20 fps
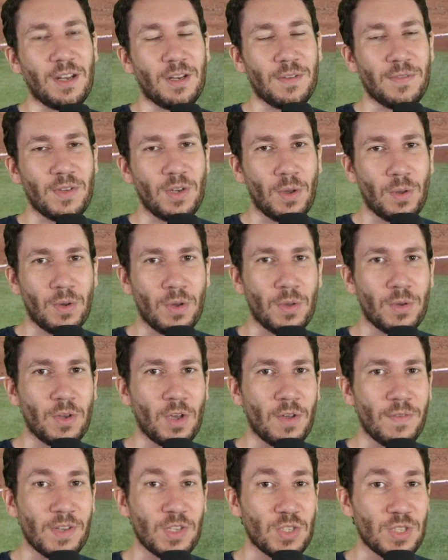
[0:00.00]
If you don't know
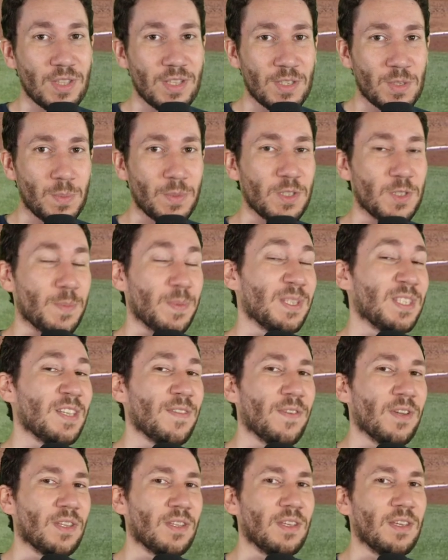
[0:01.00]
Darvish, in this one
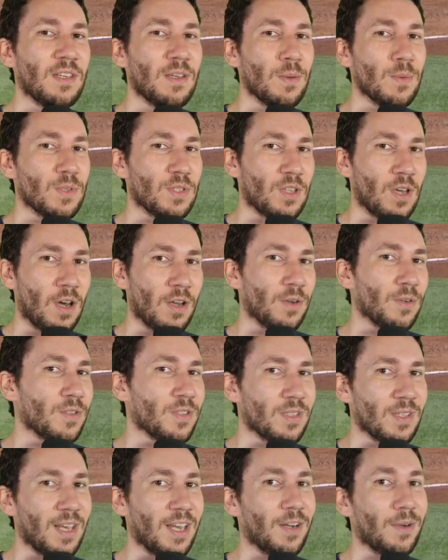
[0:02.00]
specifically, it was cutter,
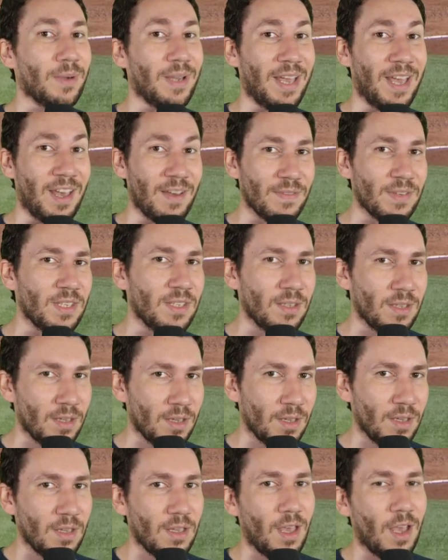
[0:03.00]
slider, heavy.
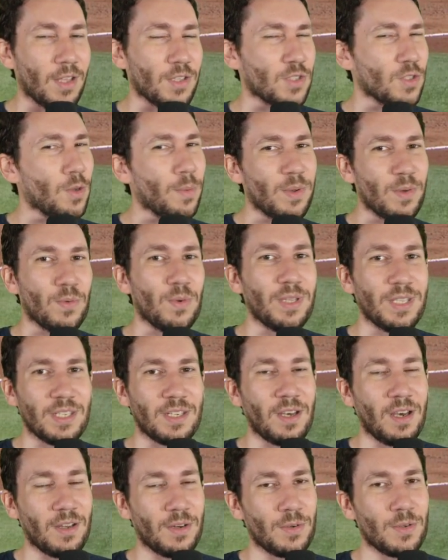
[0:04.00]
Uh, it's normally really
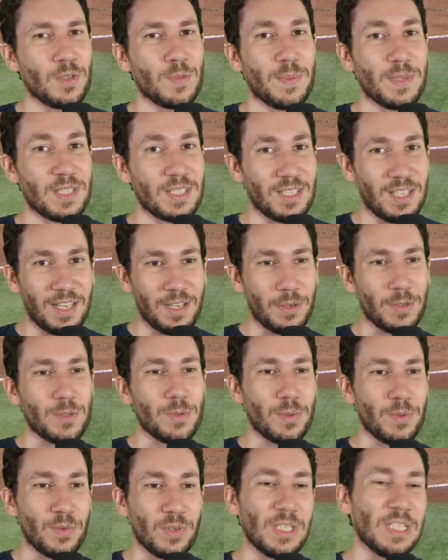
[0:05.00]
cutters, but sliders
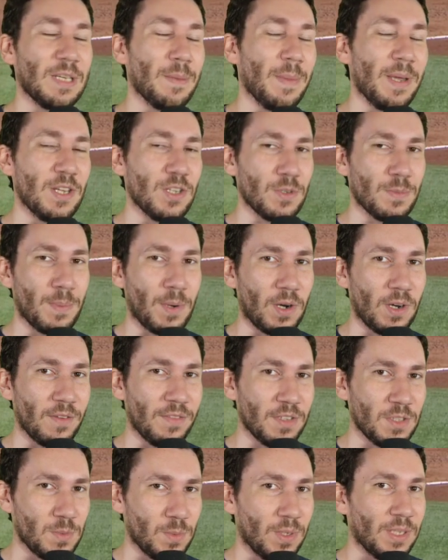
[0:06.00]
were really a major part of
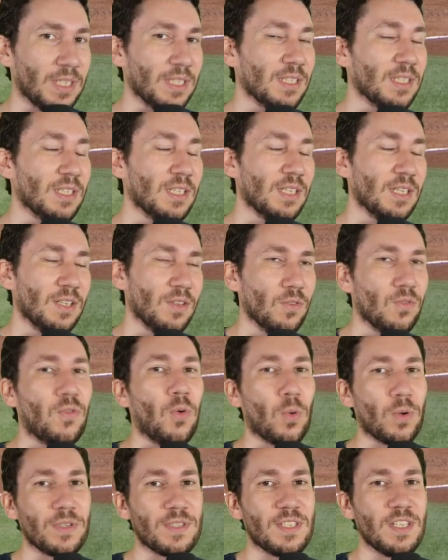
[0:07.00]
this one.
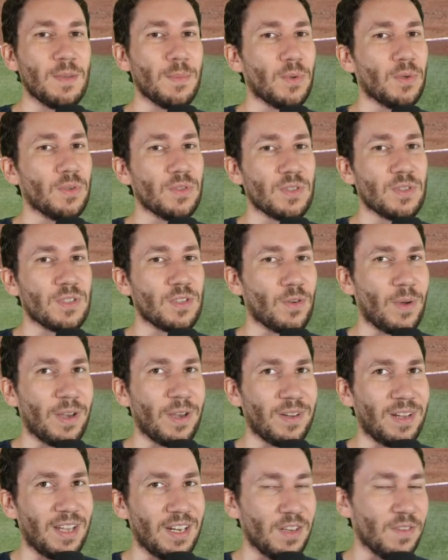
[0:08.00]
Four-seamers around
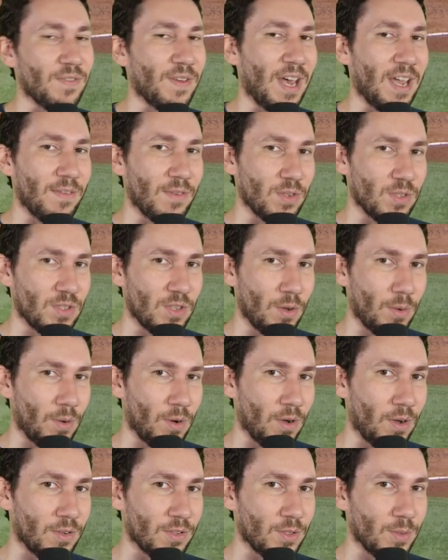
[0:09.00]
ninety-five or so are
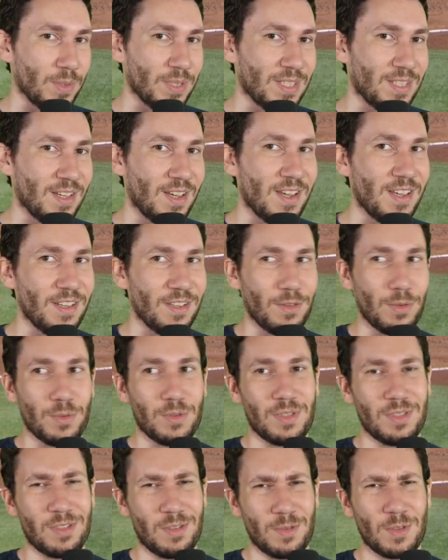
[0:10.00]
also his thing. He throws
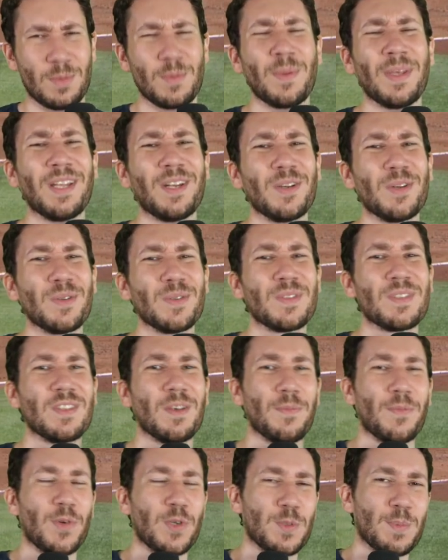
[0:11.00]
in some splitters, some
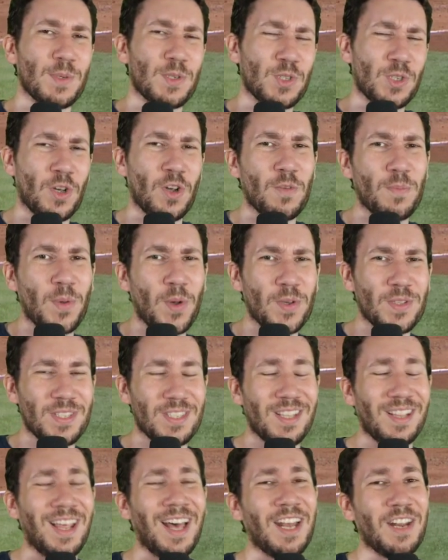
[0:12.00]
first pitch curveballs. It's a
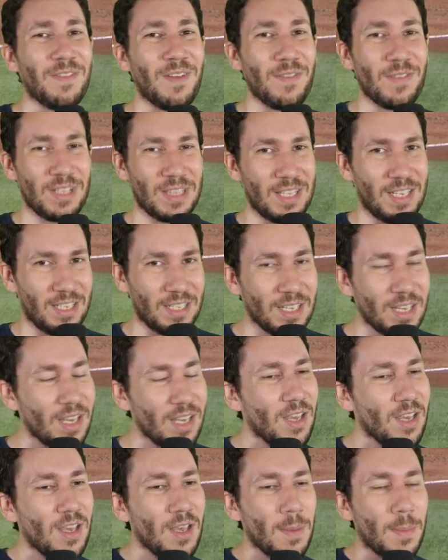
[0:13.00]
lot of everything.
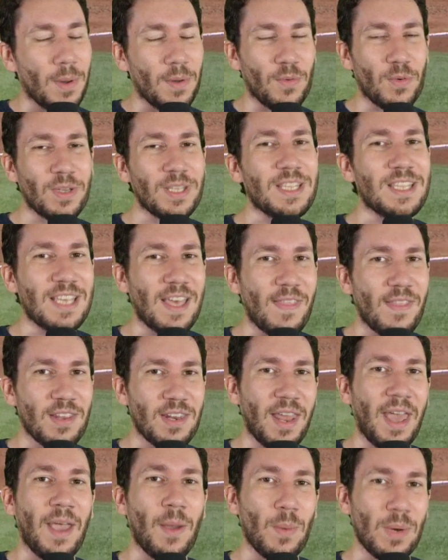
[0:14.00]
But really at the end of the
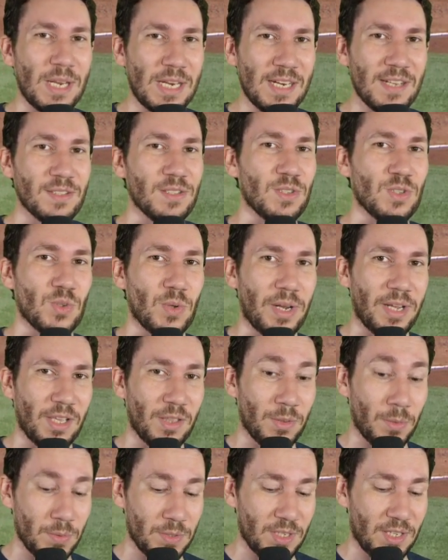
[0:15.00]
day, when he needs a strike, he
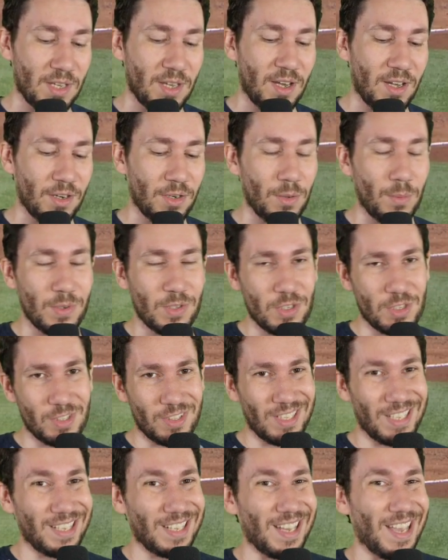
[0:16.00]
throws a cutter, which is
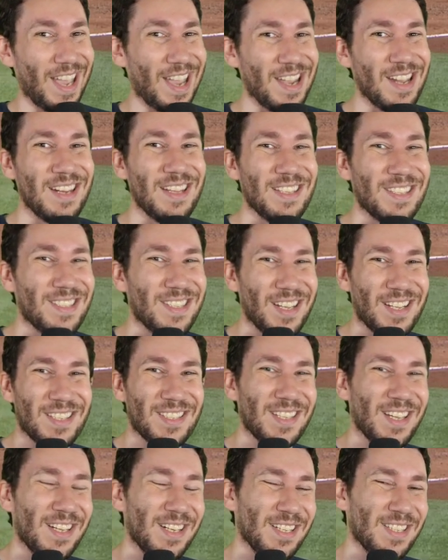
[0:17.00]
like eighty-six,
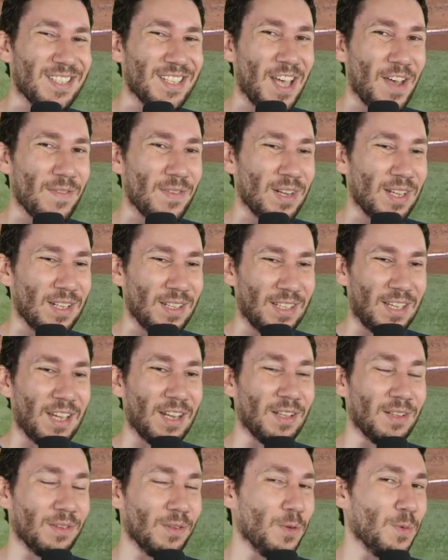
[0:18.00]
eighty-seven, and it kind
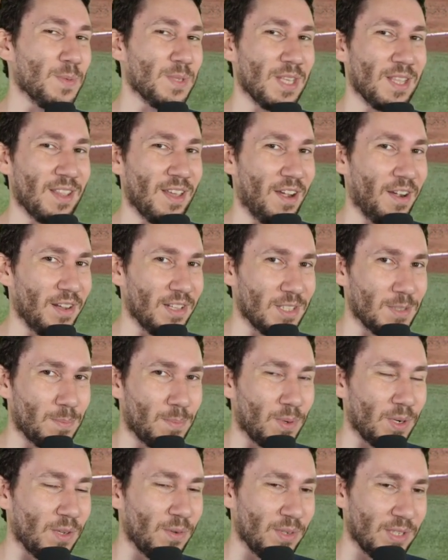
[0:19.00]
of loops in there. It's
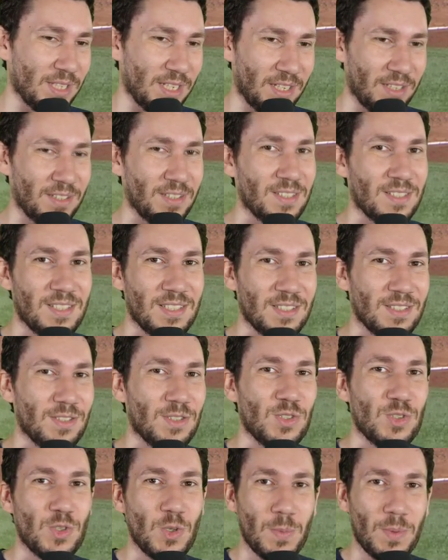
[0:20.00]
pretty ridiculous and
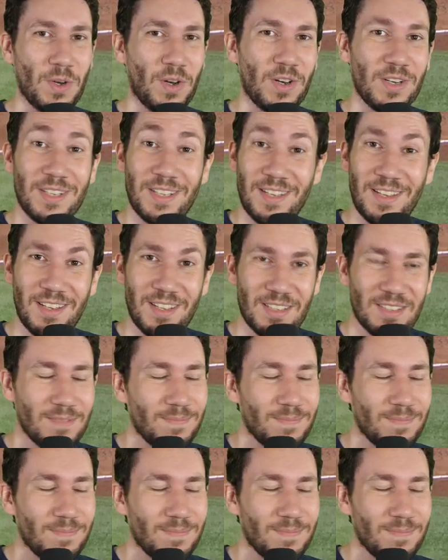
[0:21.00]
stupid hard to hit.